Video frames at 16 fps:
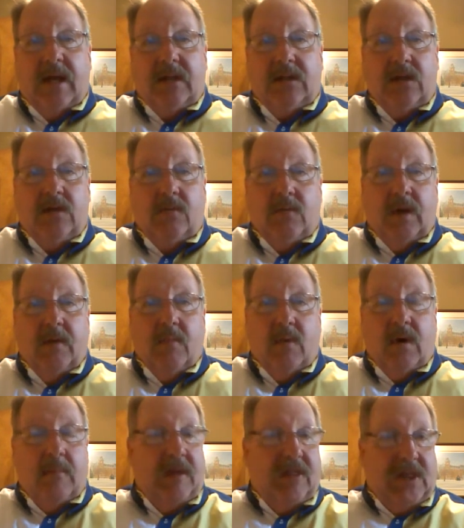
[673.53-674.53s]
that that you really
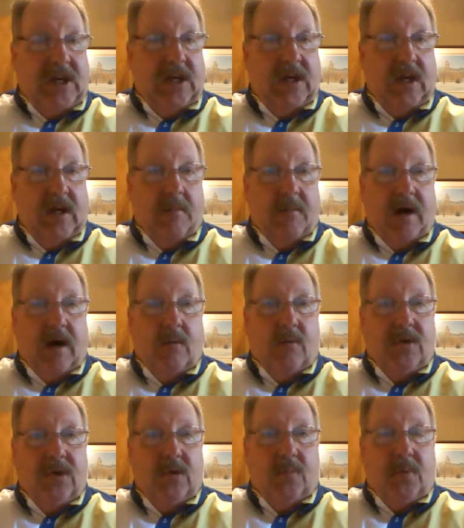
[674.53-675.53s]
want to be thinking
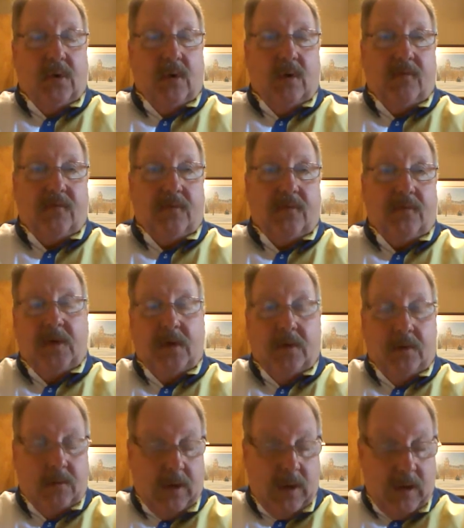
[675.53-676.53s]
about when you pull from
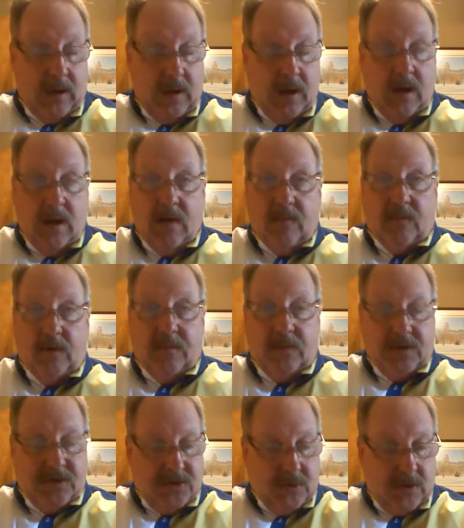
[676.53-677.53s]

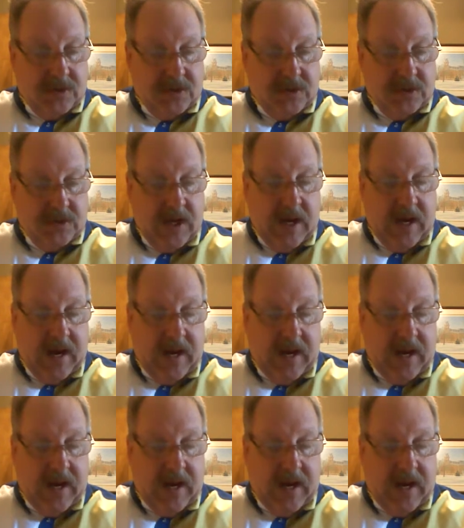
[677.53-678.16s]
your sources.